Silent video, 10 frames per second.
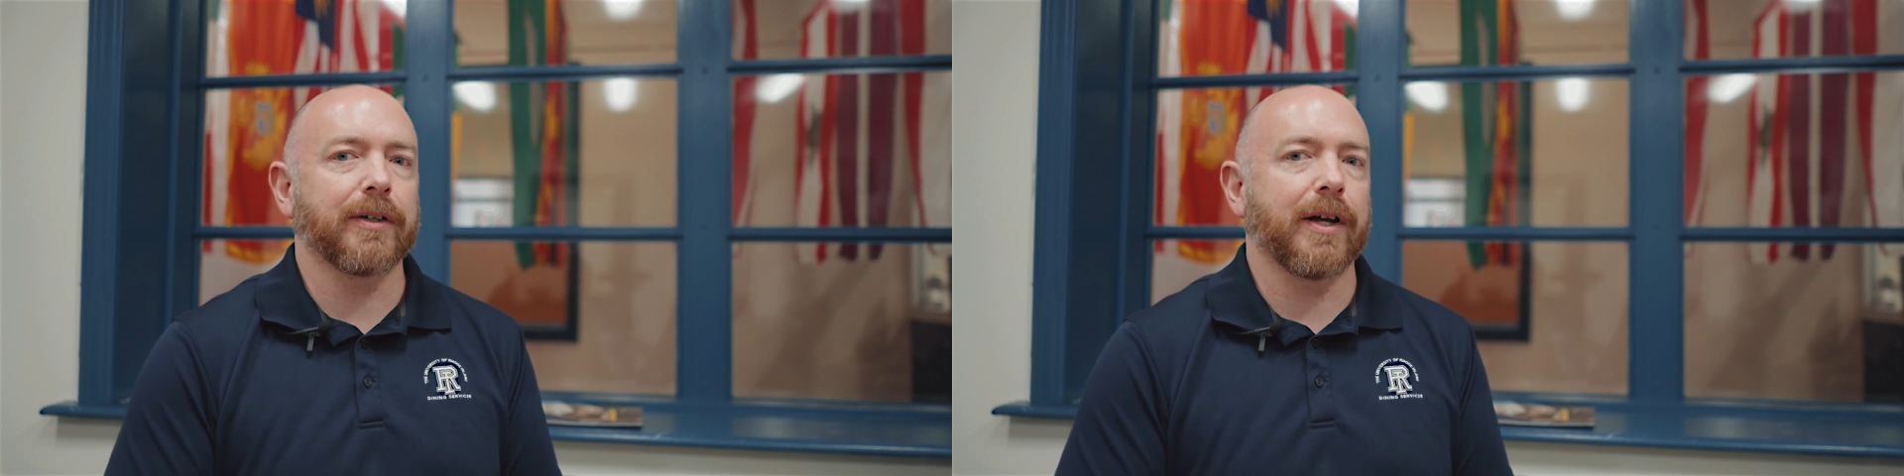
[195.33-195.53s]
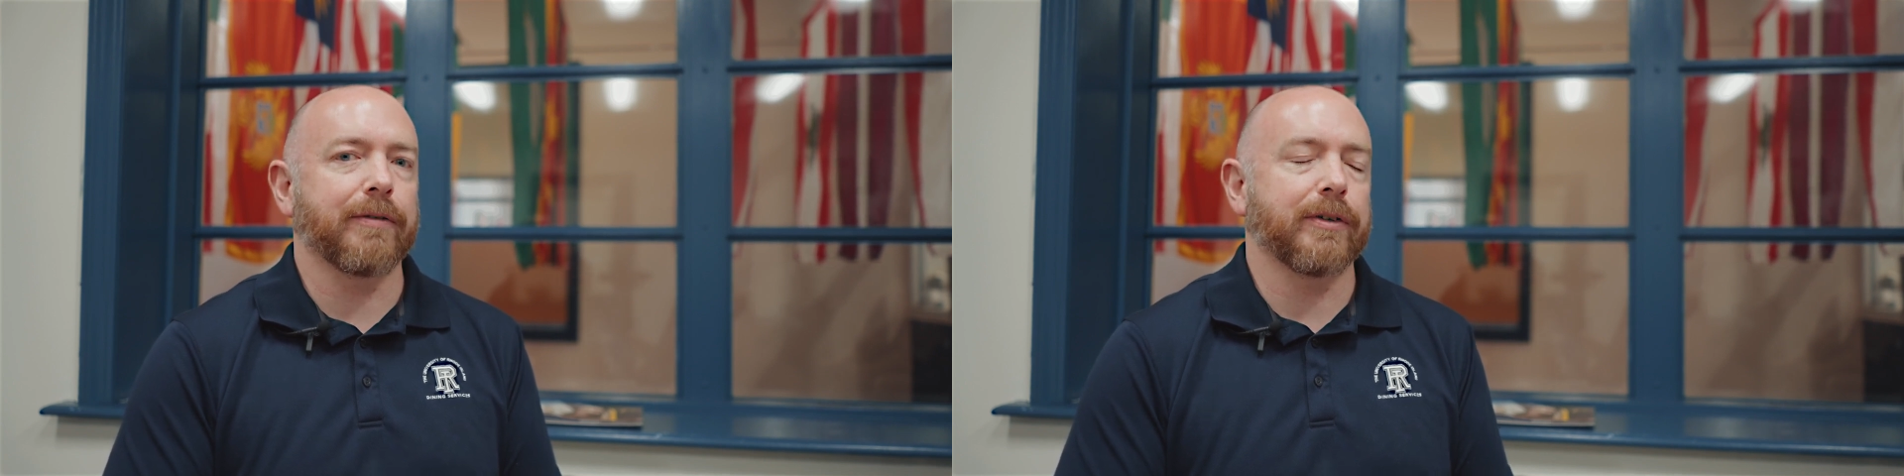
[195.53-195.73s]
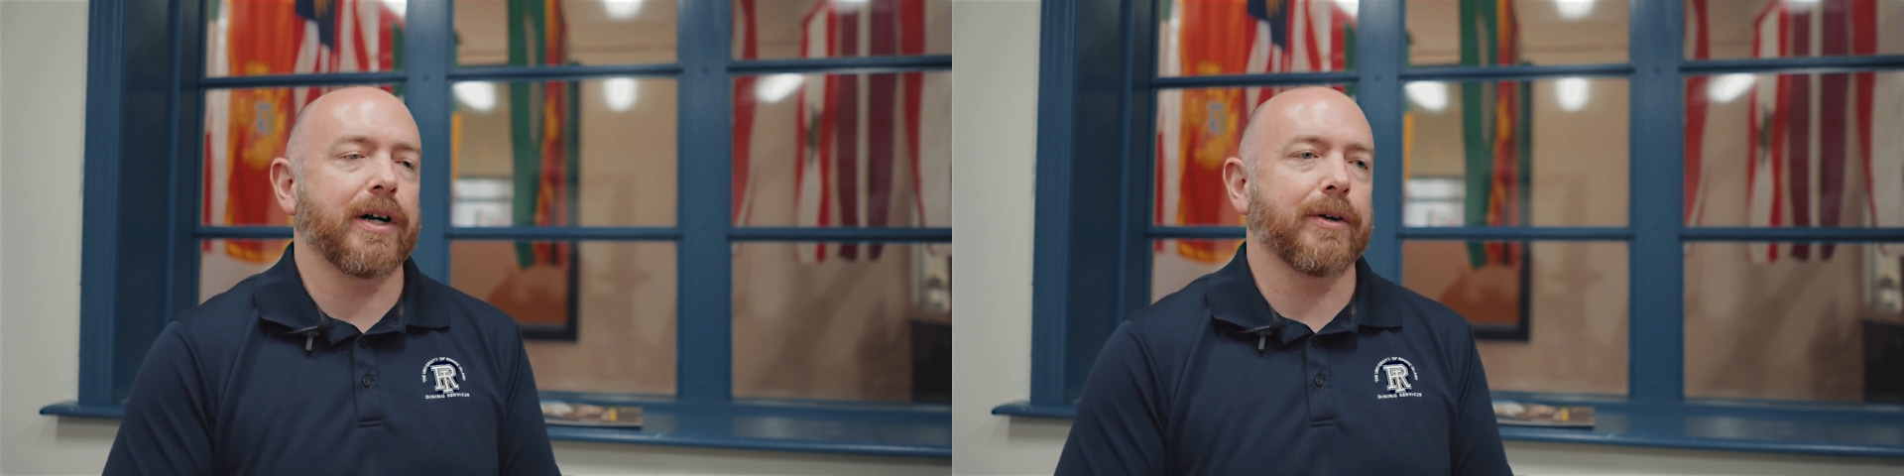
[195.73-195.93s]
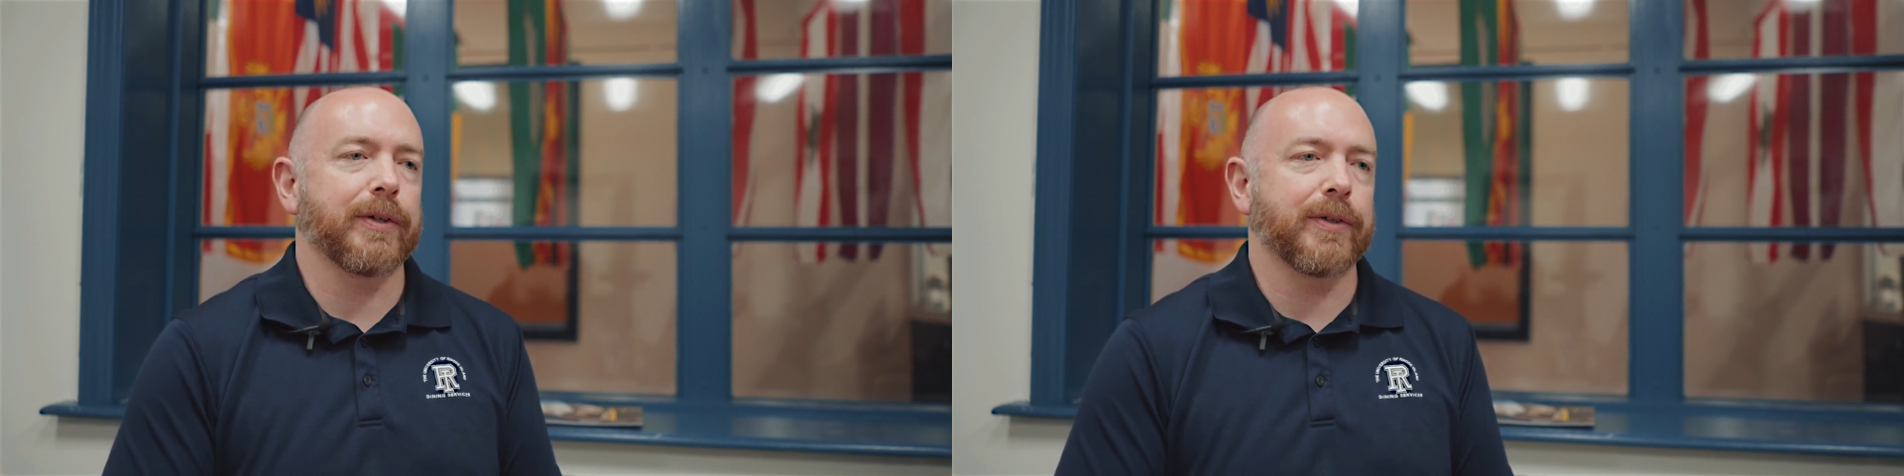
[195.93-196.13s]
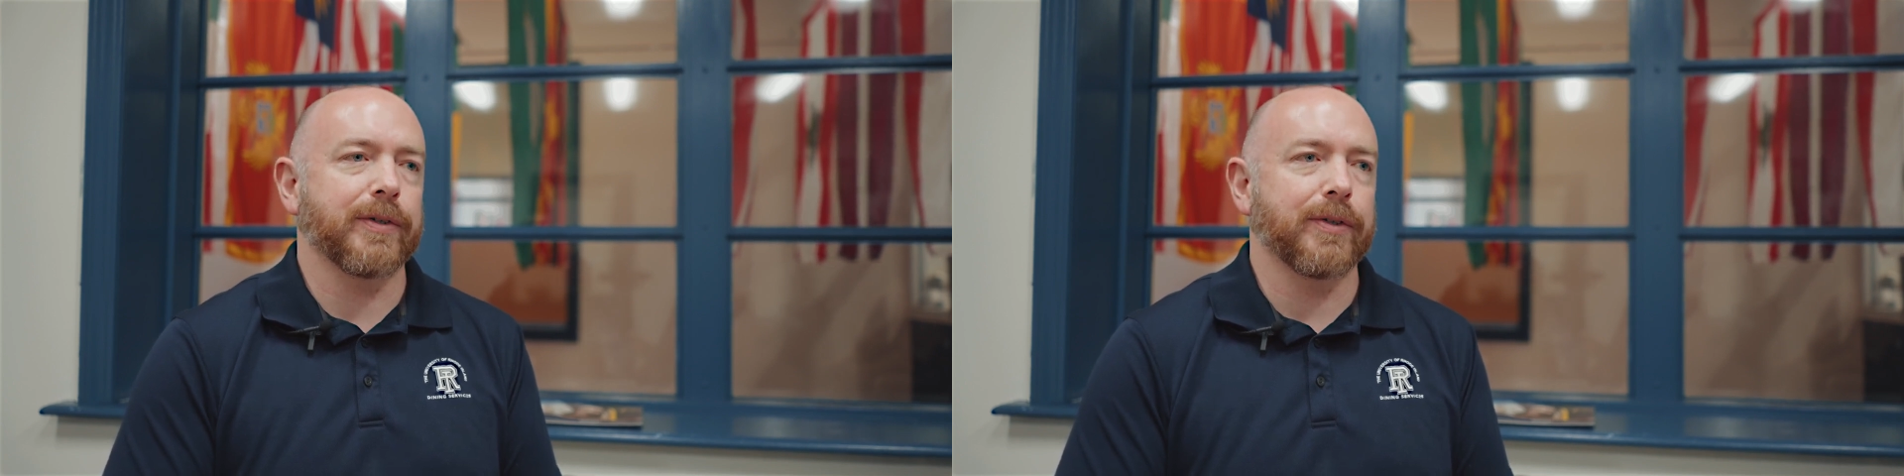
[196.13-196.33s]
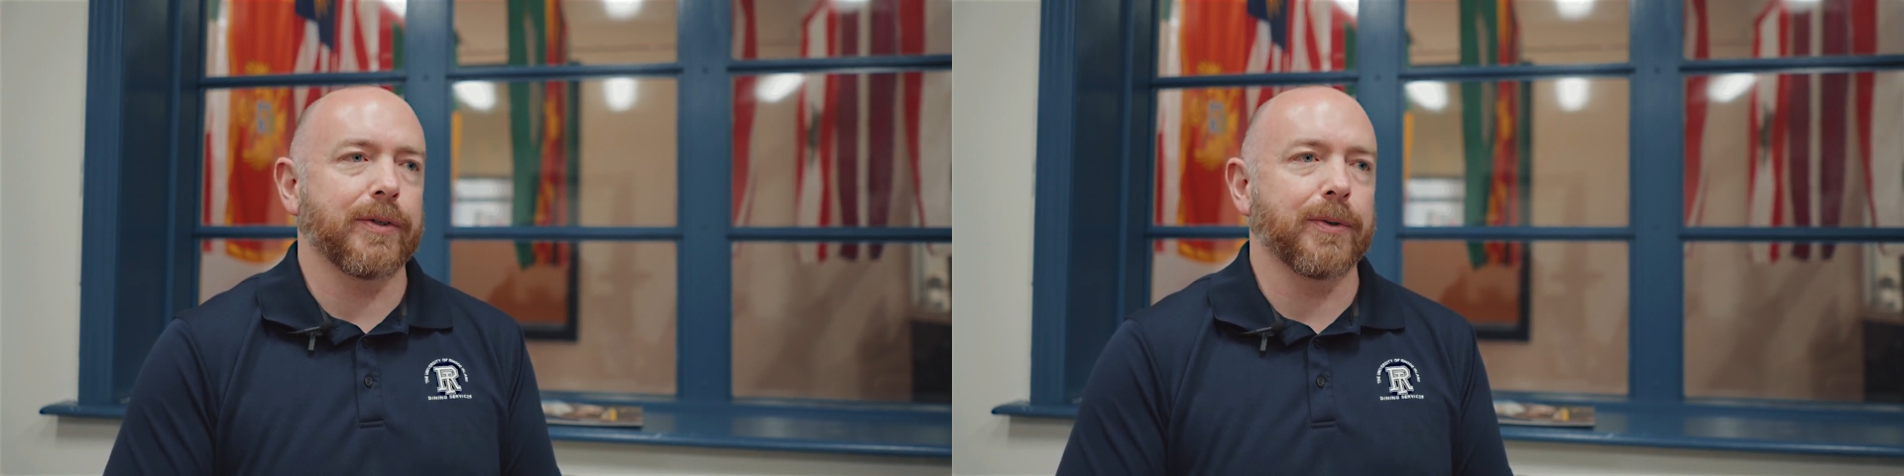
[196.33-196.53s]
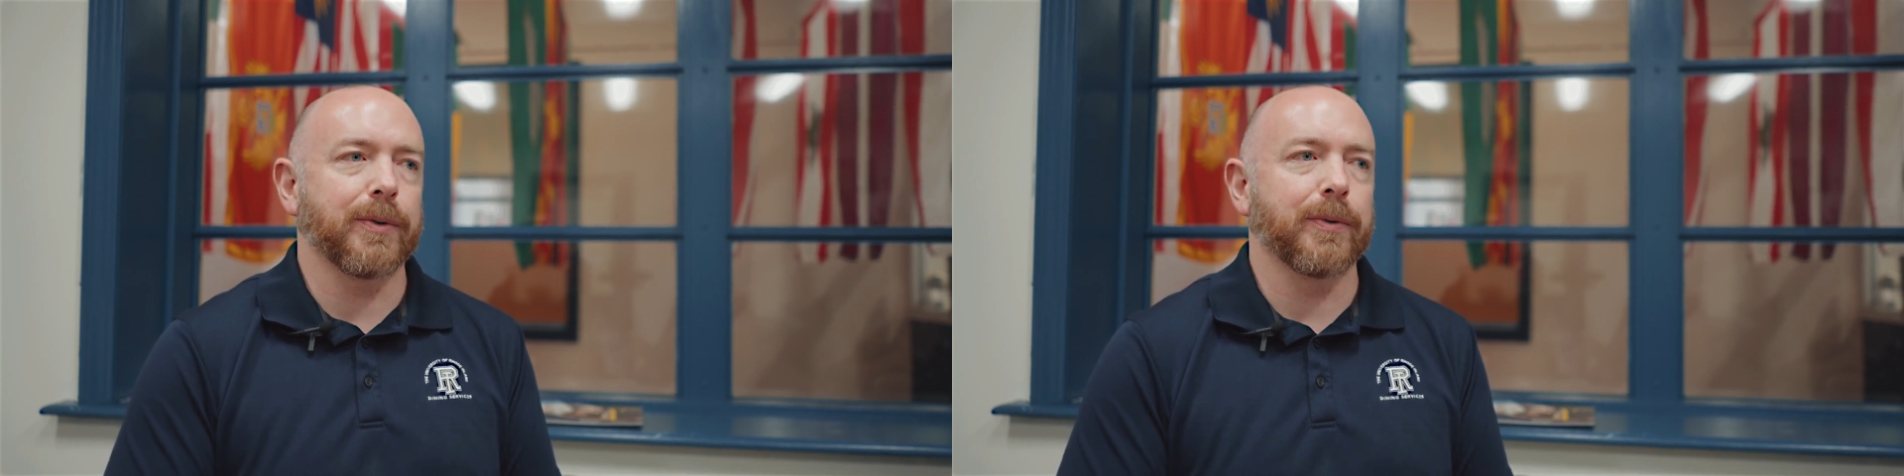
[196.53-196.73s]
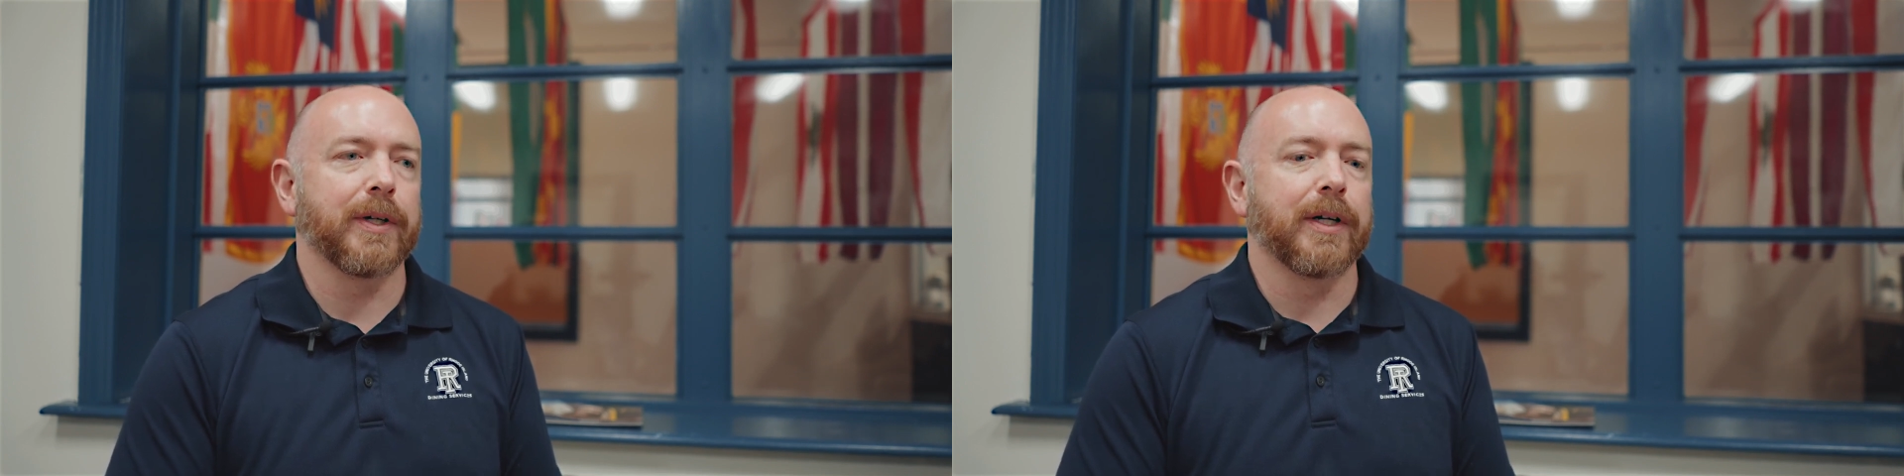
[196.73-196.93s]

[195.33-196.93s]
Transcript: have allowed us to